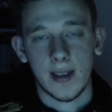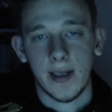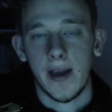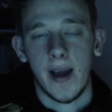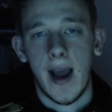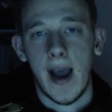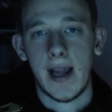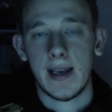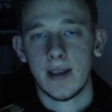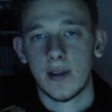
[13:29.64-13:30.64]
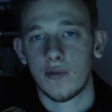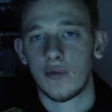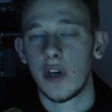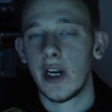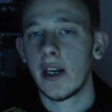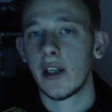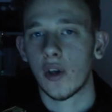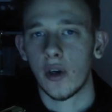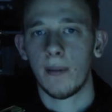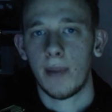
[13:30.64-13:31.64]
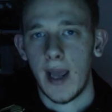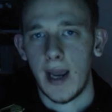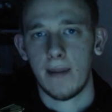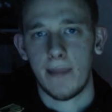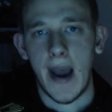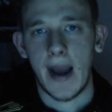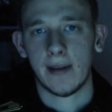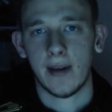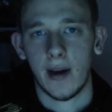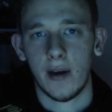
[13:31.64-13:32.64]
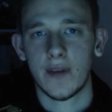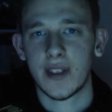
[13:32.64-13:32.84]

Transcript: actor and really good at playing a bad guy.